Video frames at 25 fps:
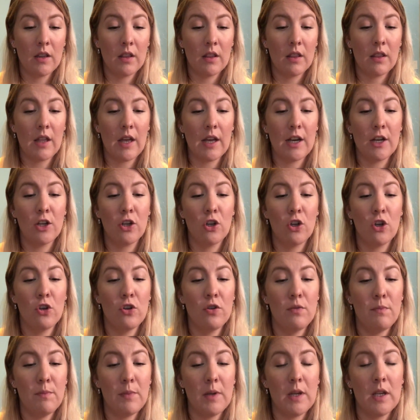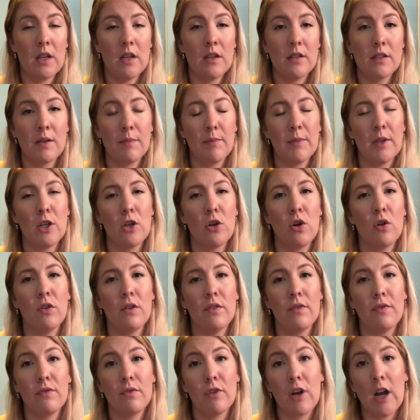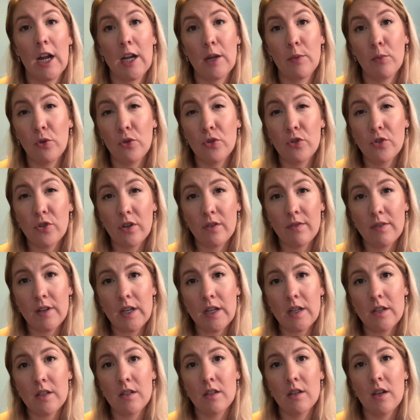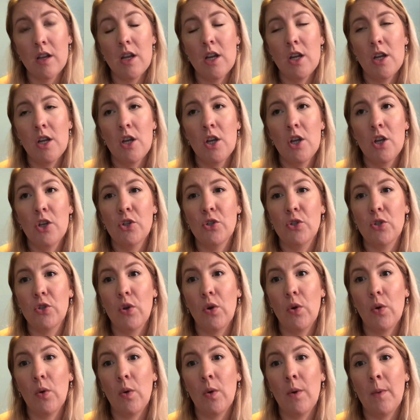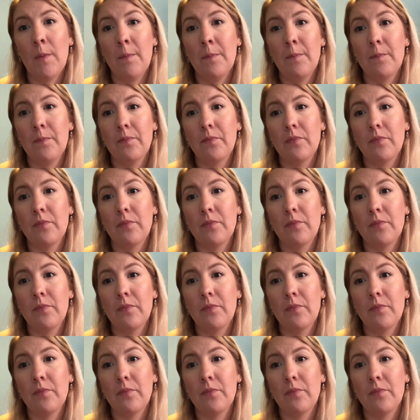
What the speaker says: that it could be something called a friable cervix. So